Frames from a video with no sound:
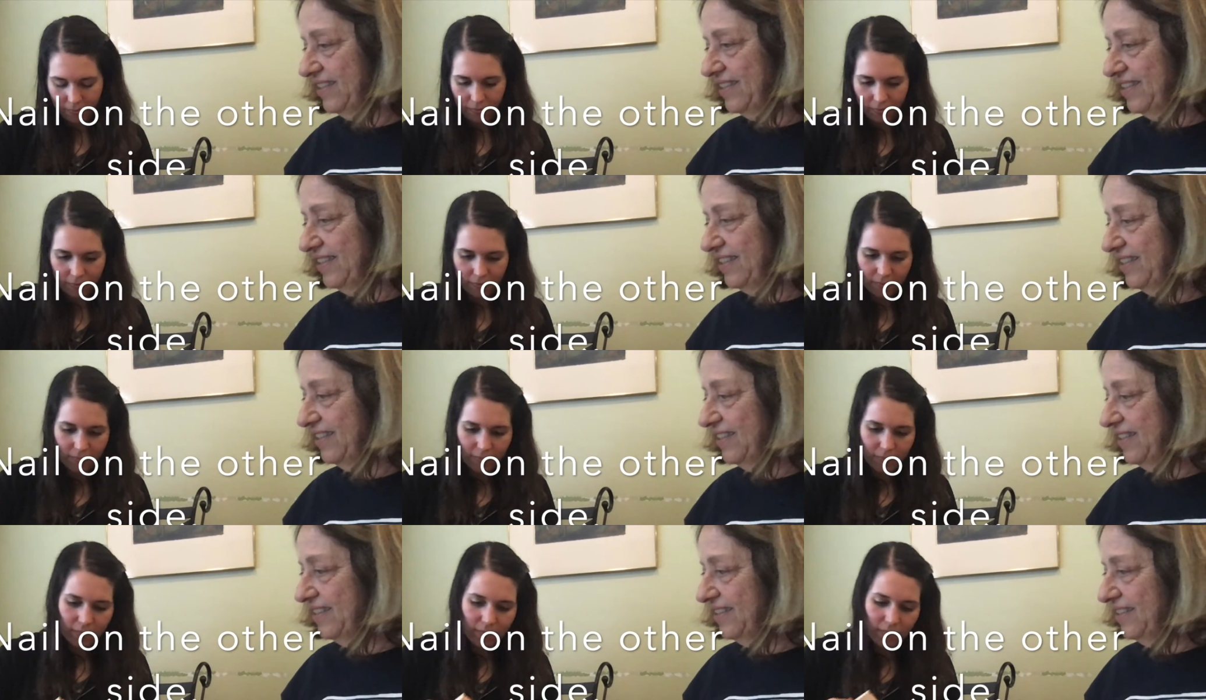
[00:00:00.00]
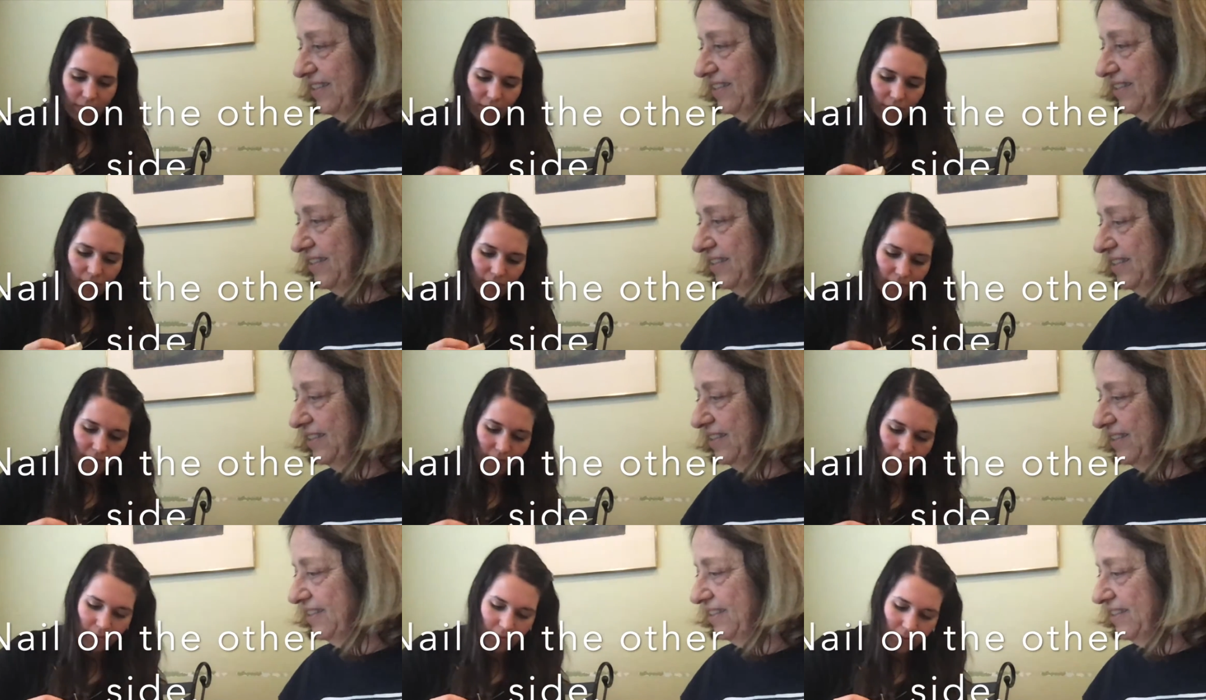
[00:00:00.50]

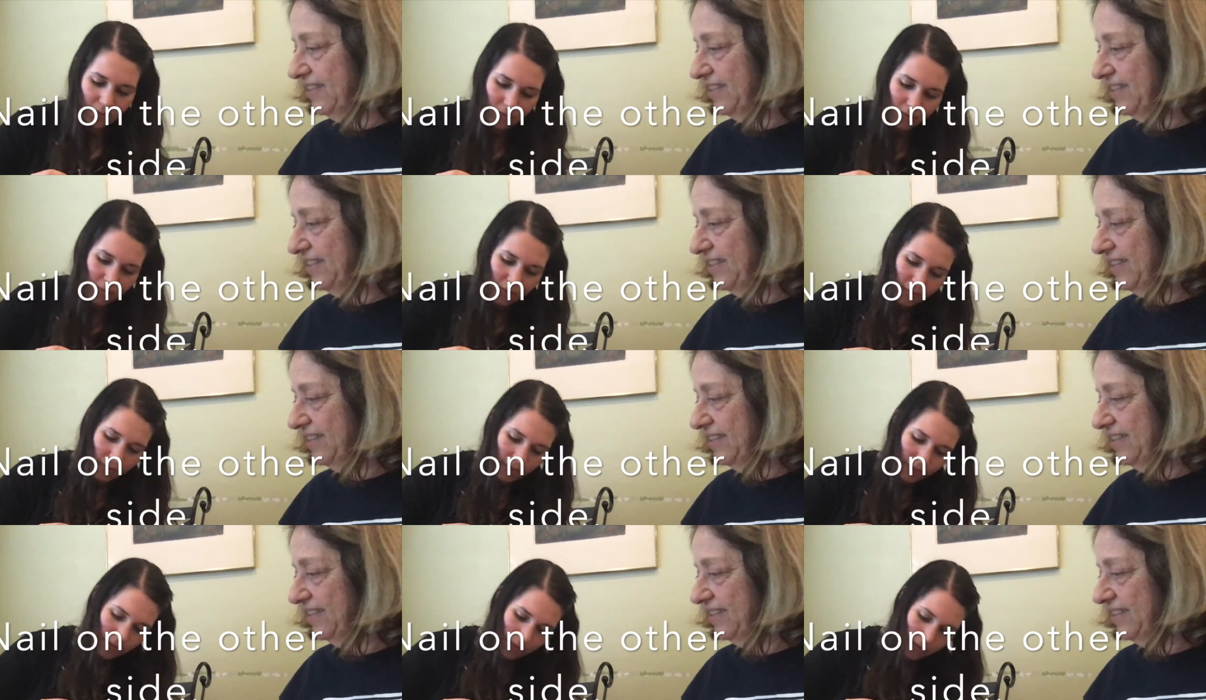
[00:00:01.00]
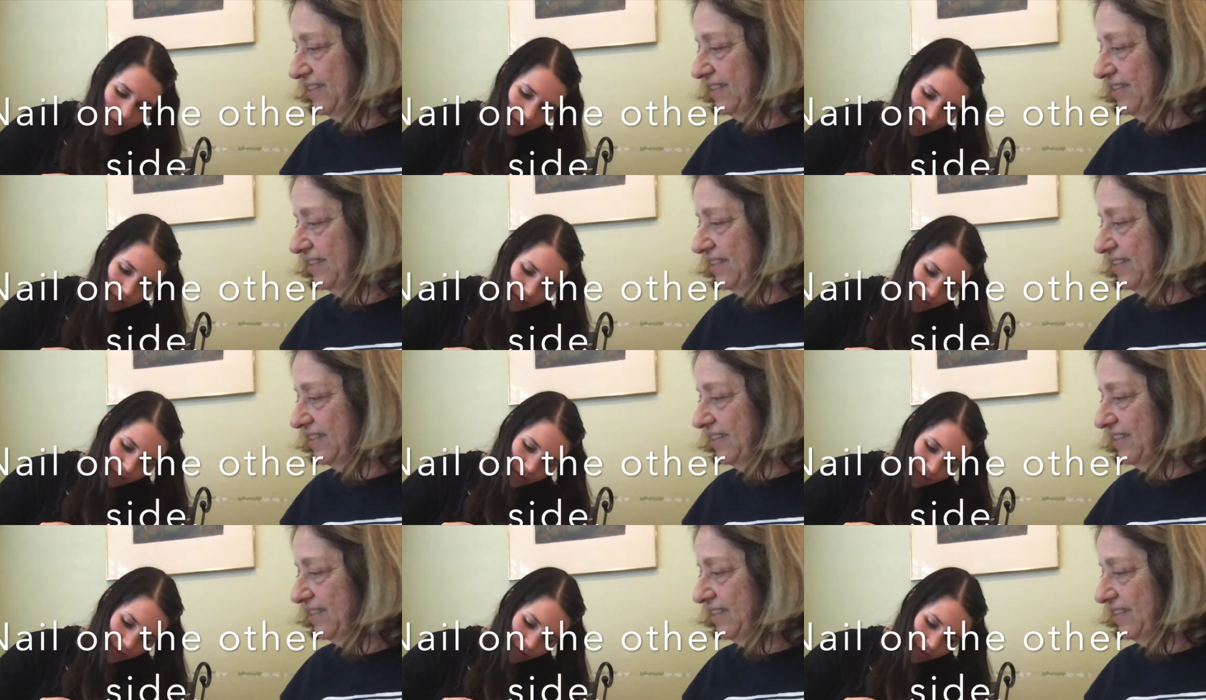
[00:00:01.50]

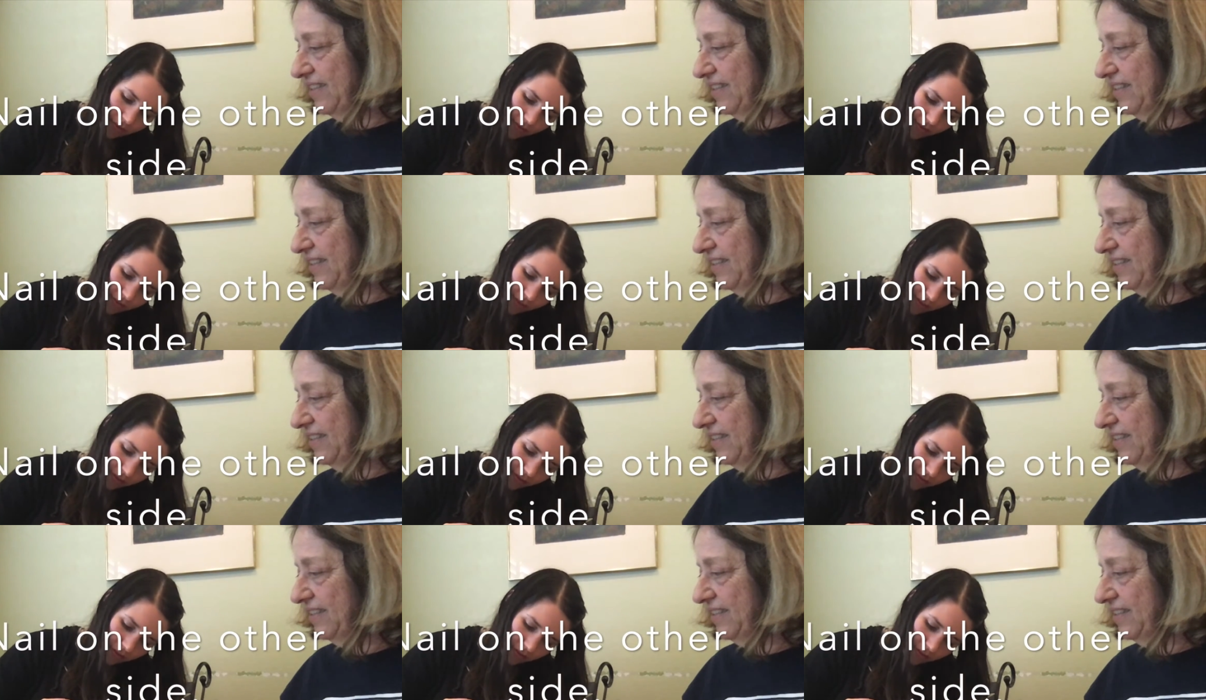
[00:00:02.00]
(no one is talking)